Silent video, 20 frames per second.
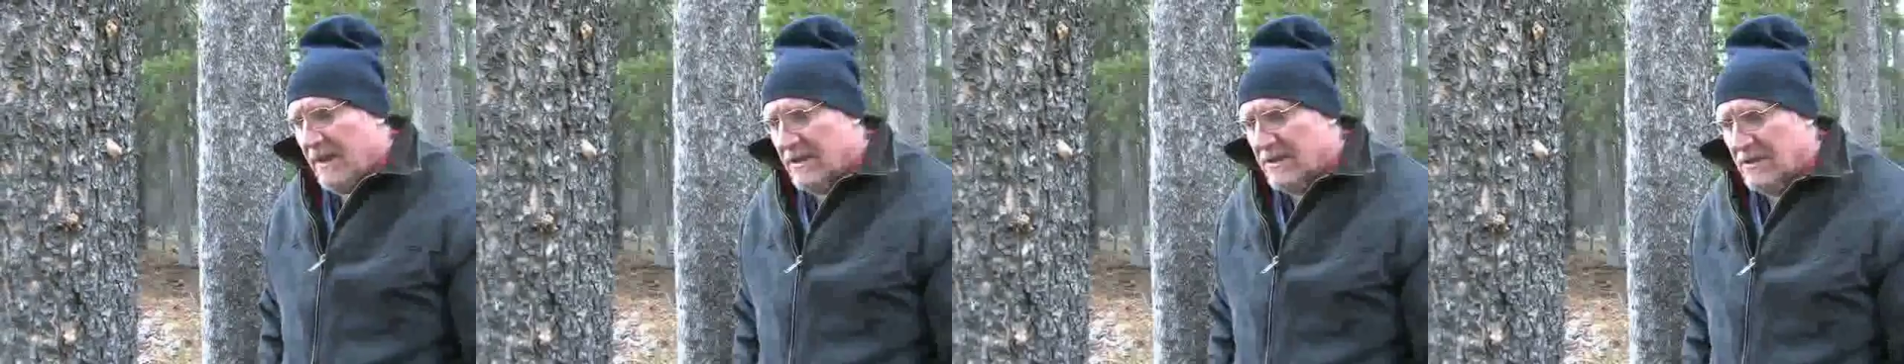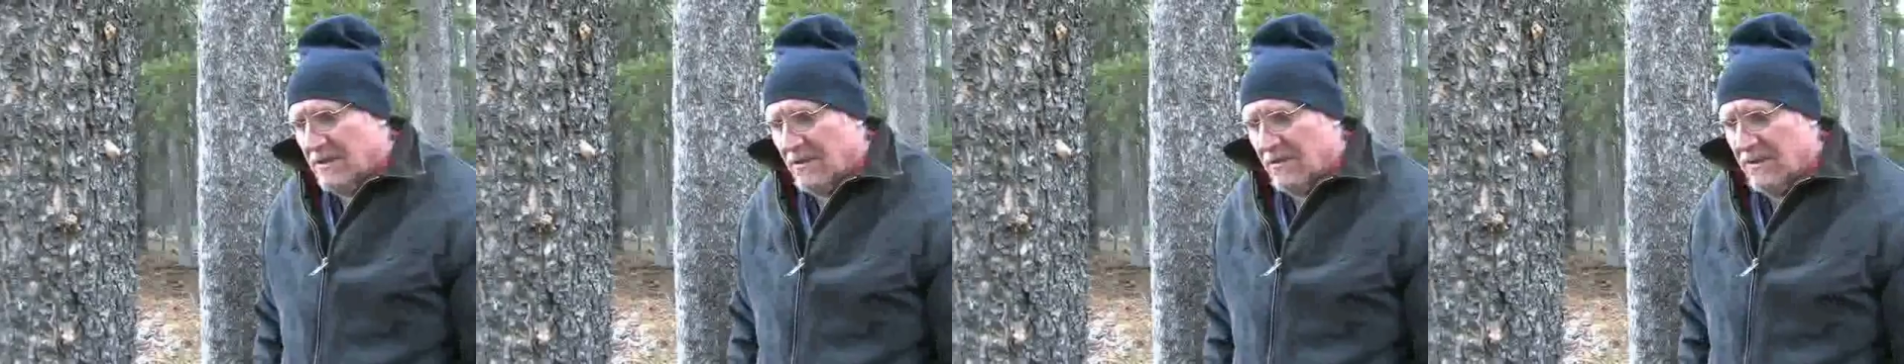
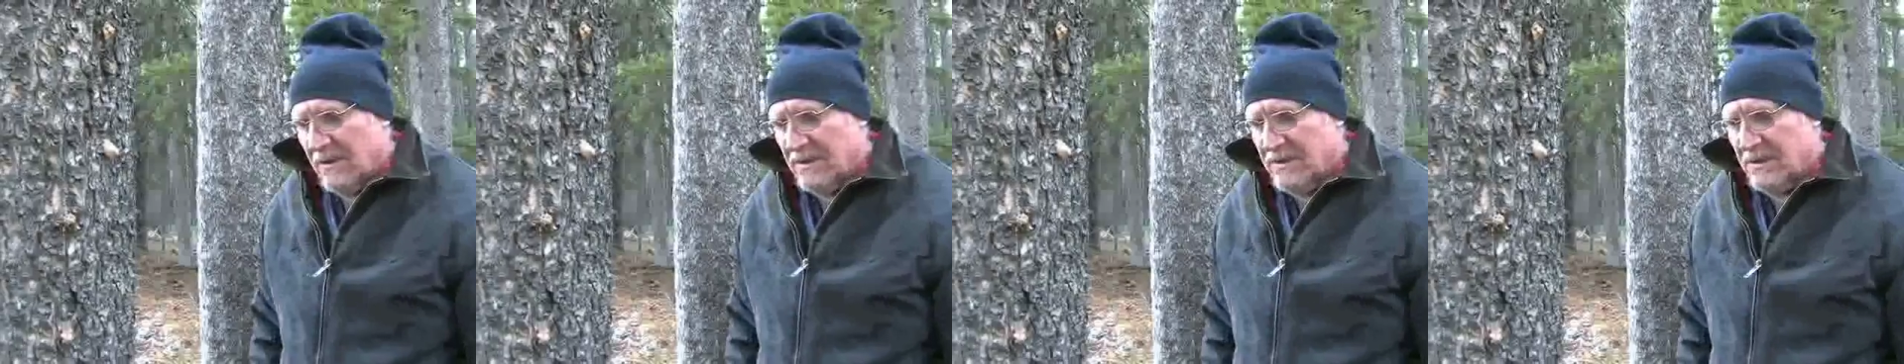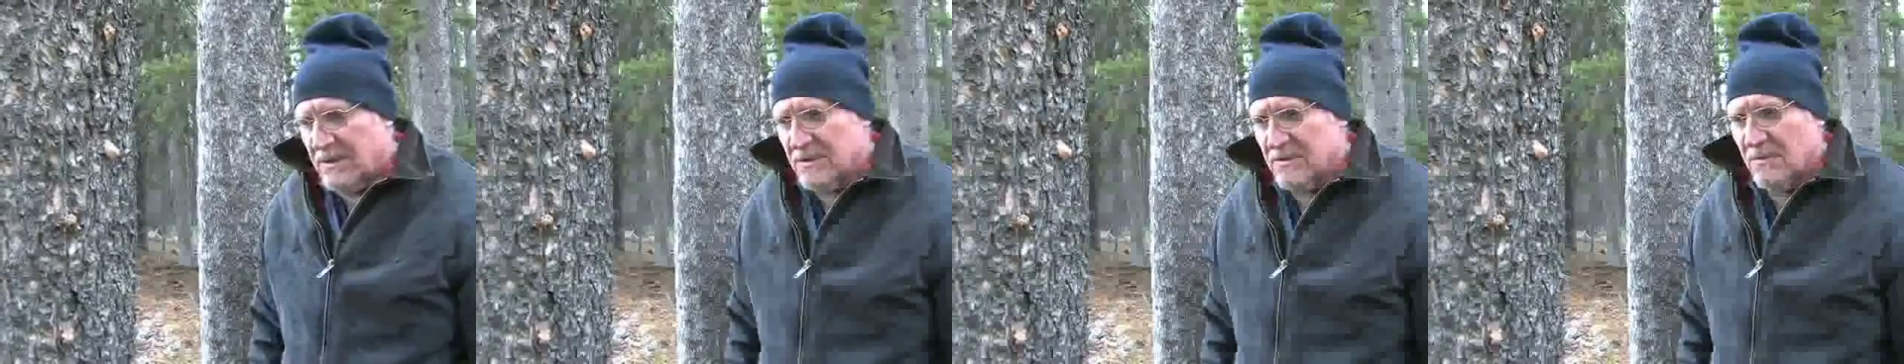So
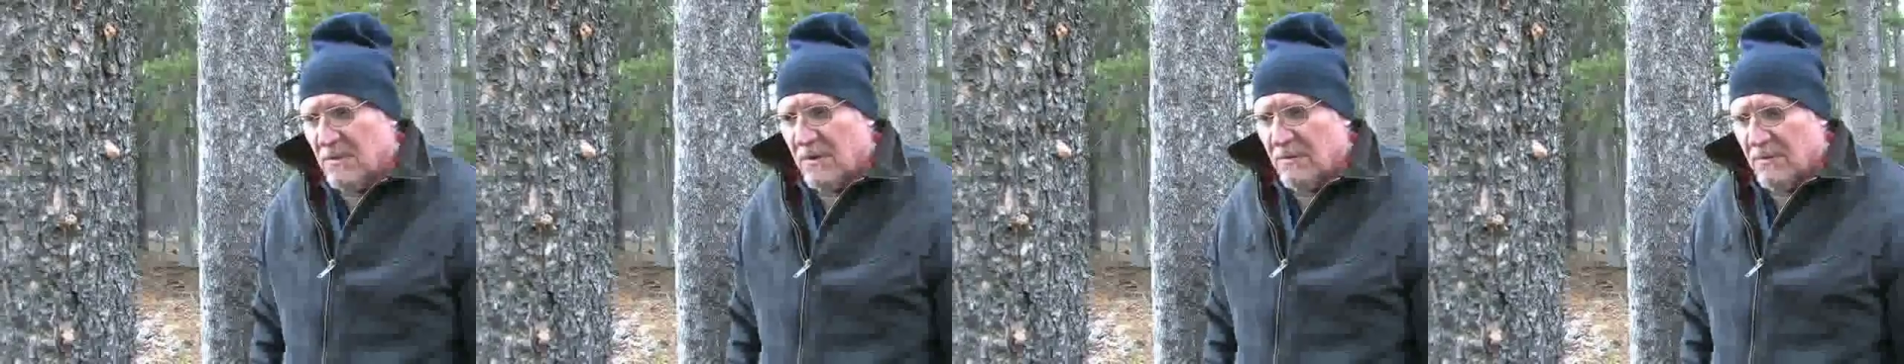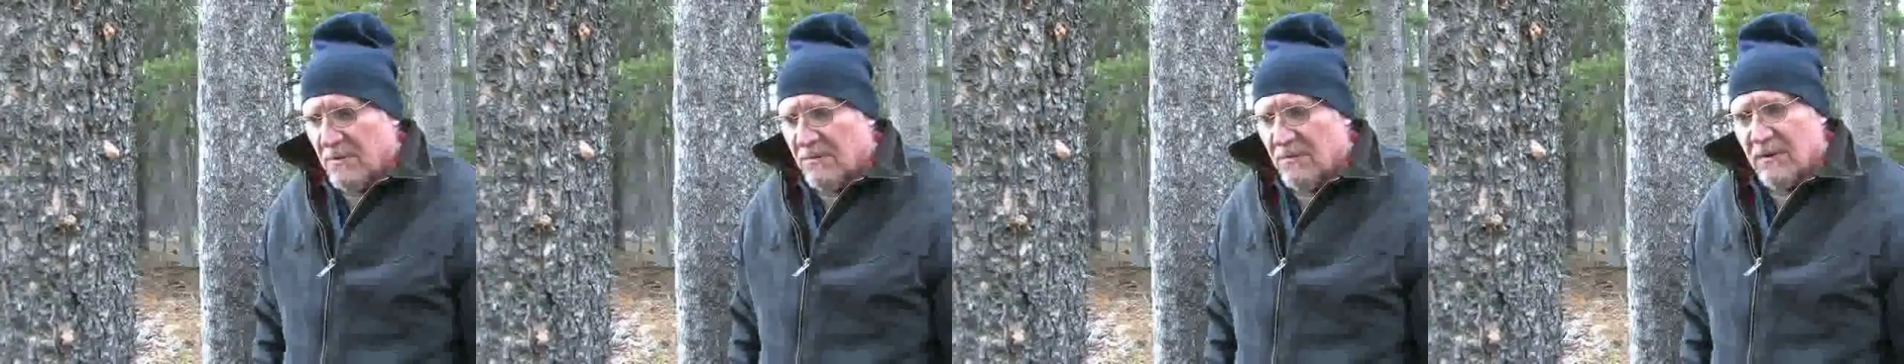this is
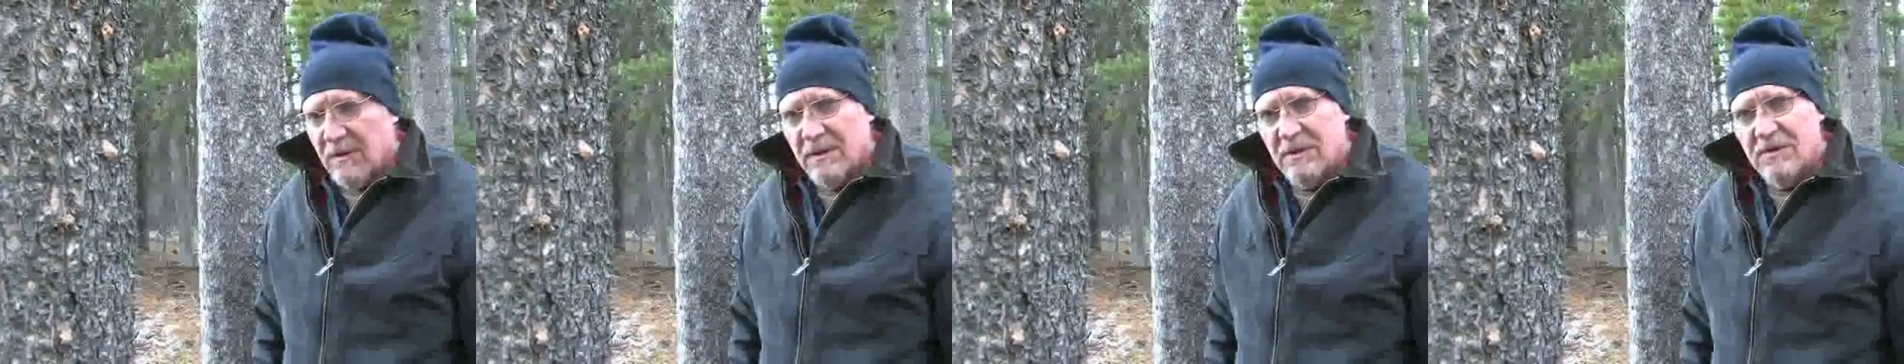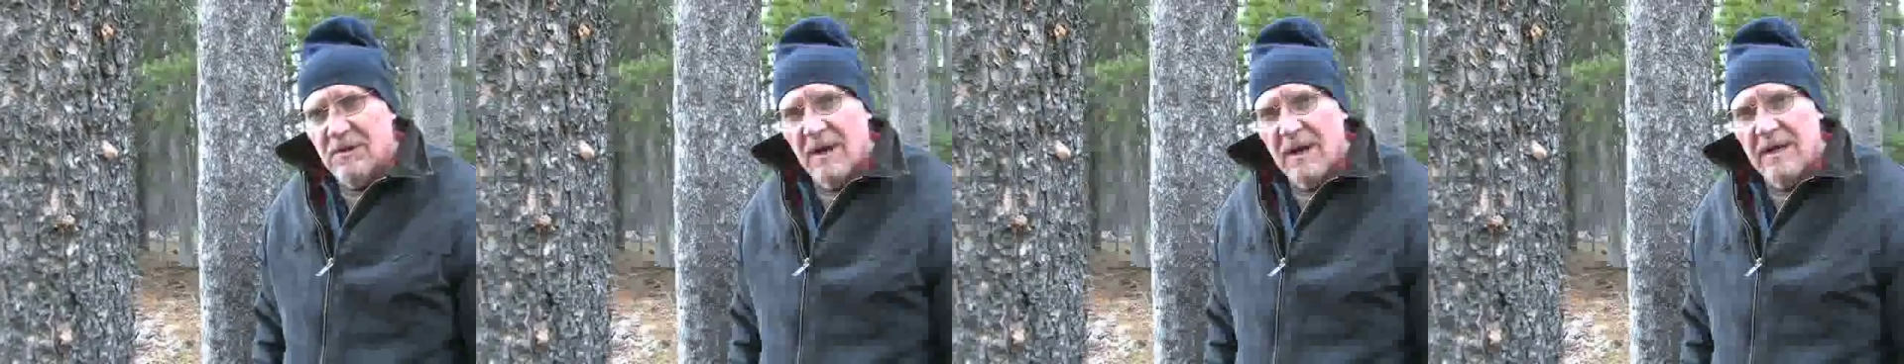what we're
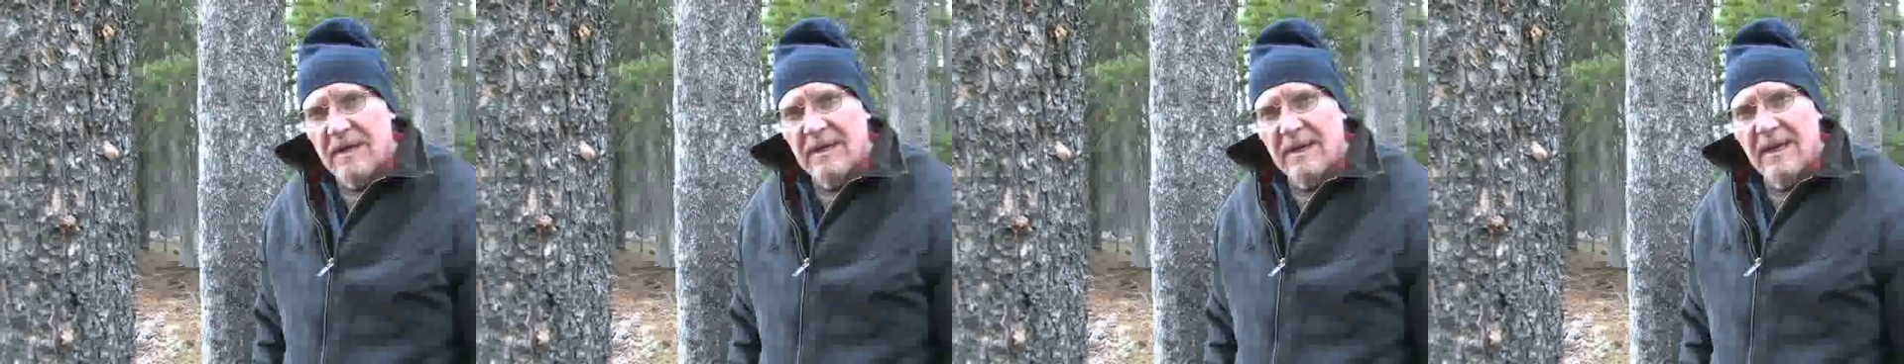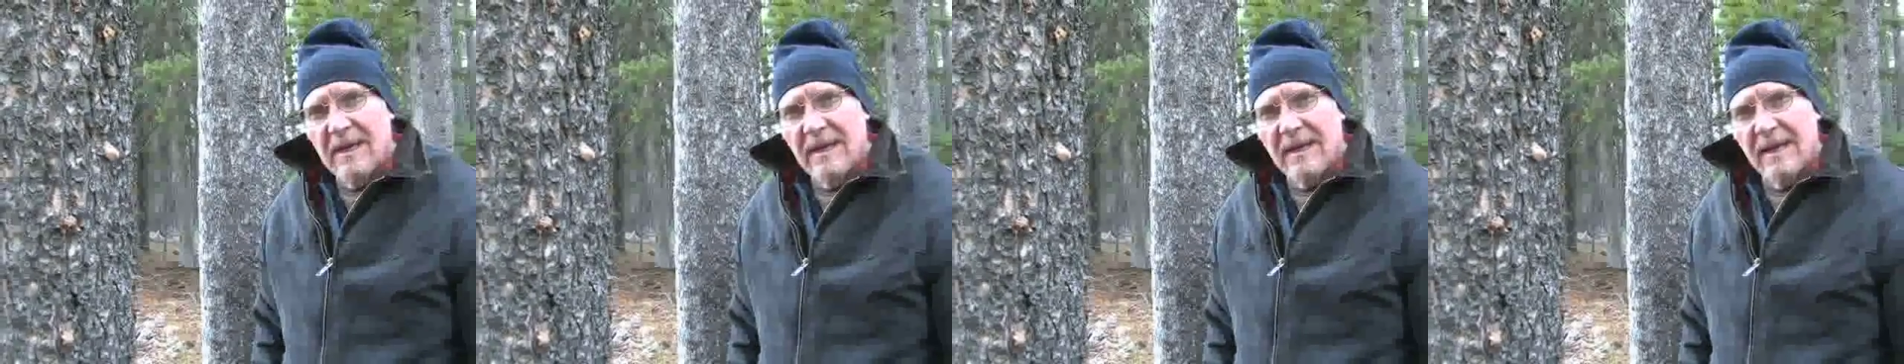really trying
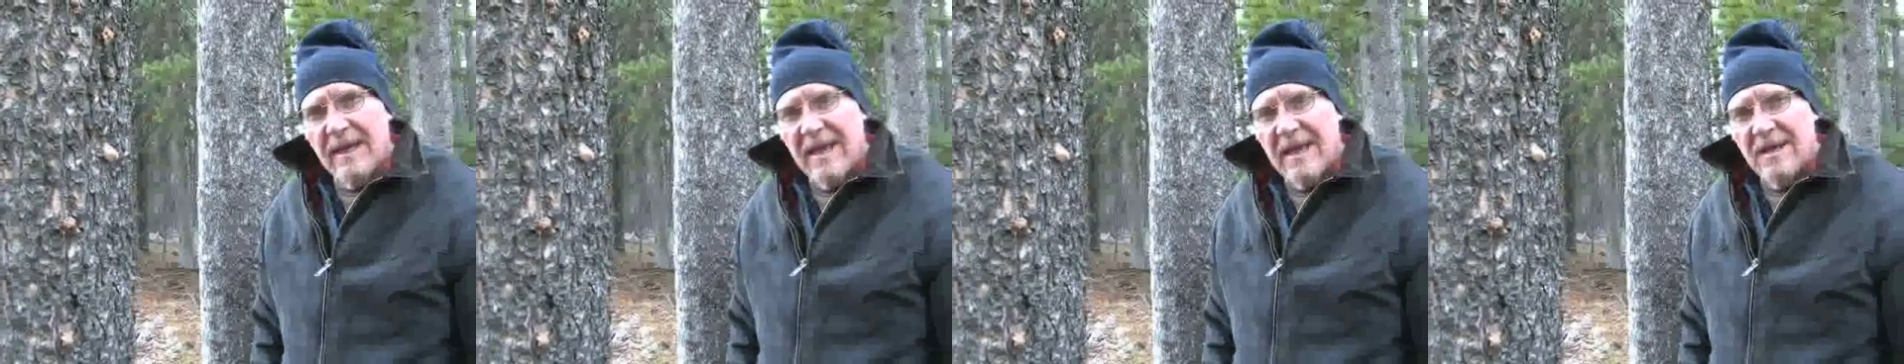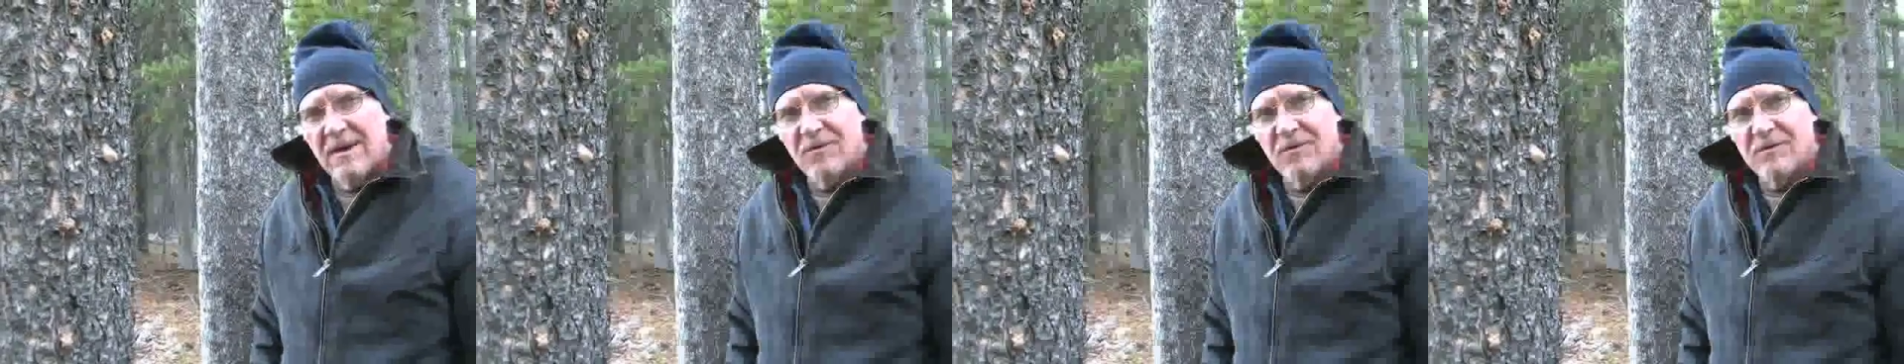to get
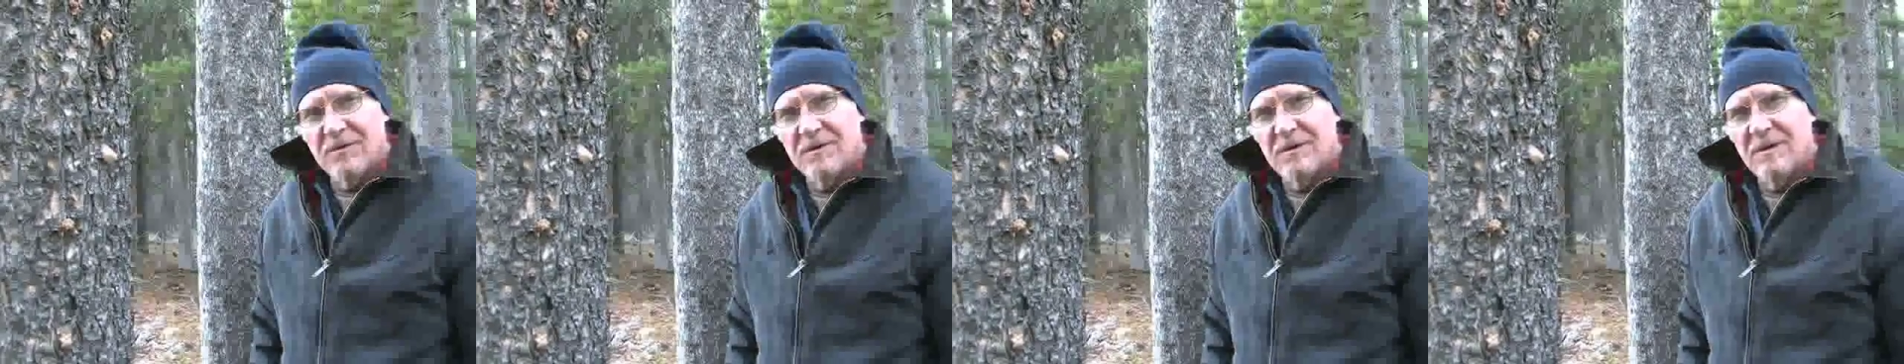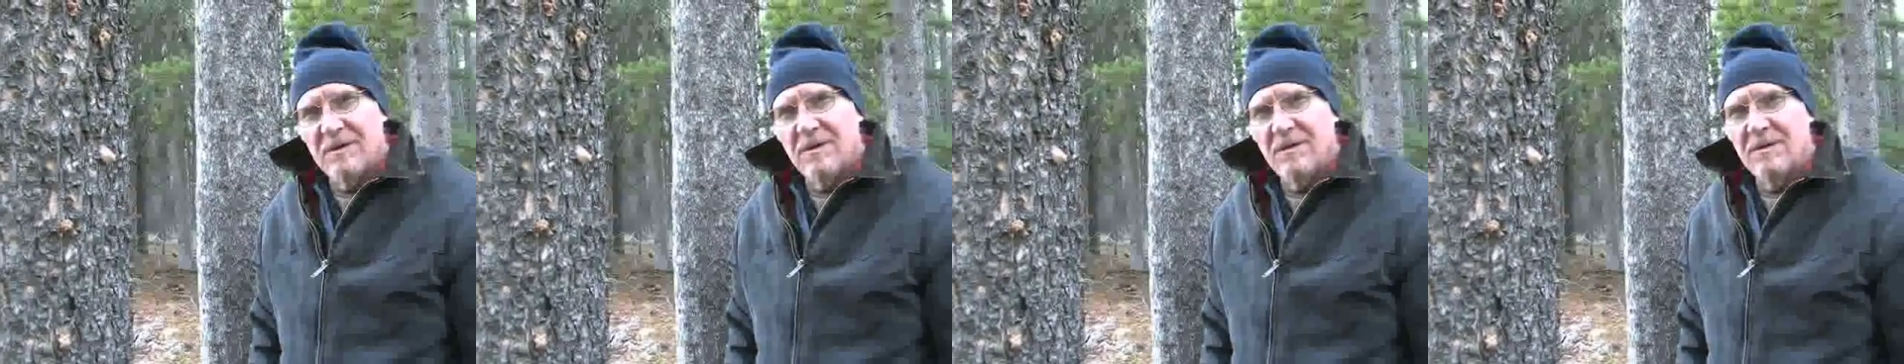
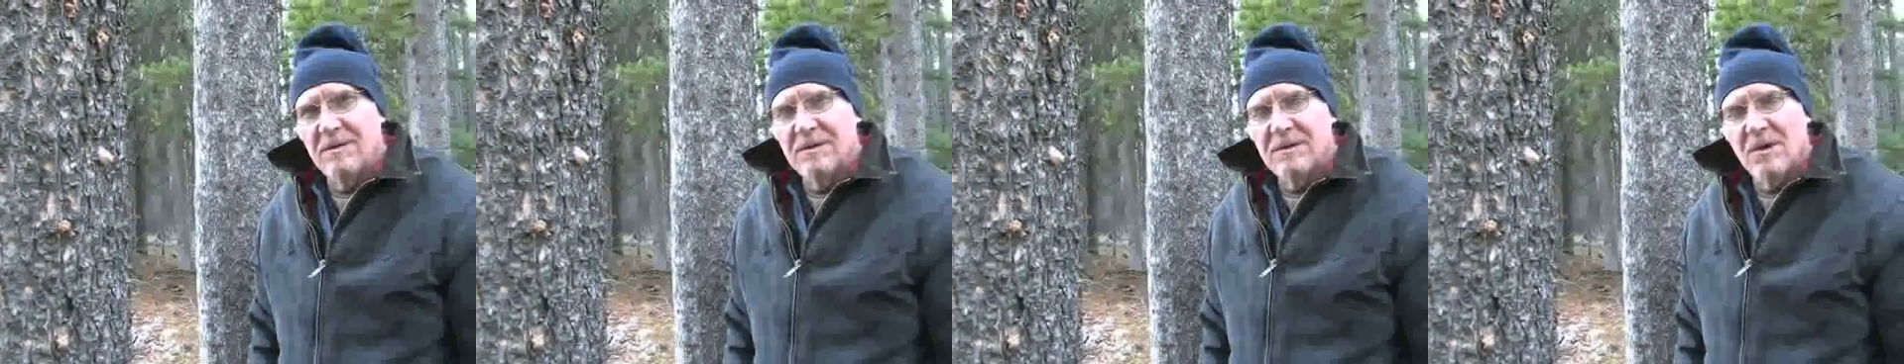landowners to do,